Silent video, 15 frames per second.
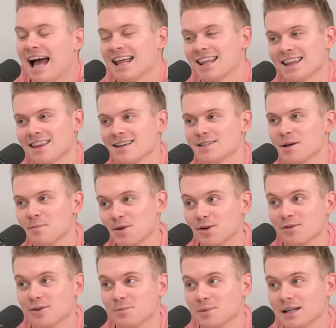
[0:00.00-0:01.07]
think that's a
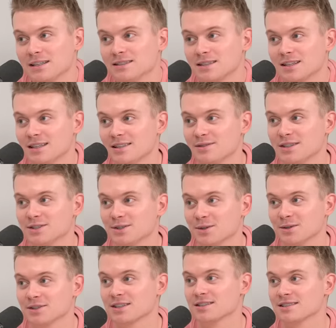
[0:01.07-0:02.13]
beautiful place to leave it,
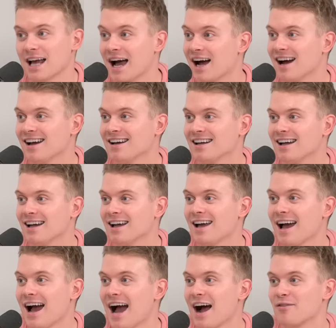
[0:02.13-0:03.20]
George, because I
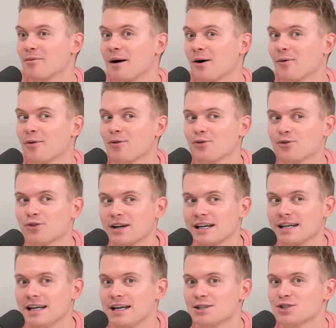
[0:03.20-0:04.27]
have about
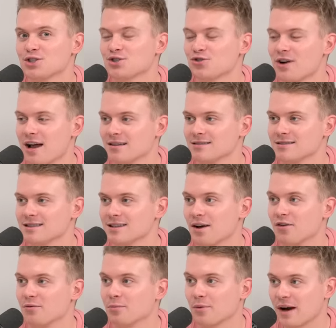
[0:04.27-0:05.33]
three strands
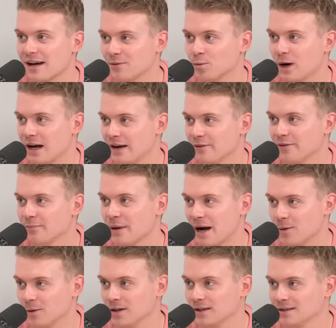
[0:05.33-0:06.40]
of brainwave
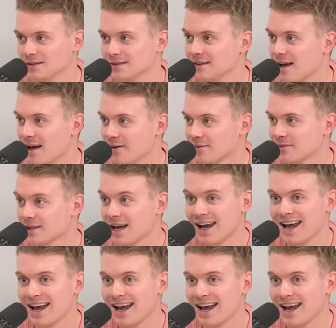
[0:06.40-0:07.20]
power left.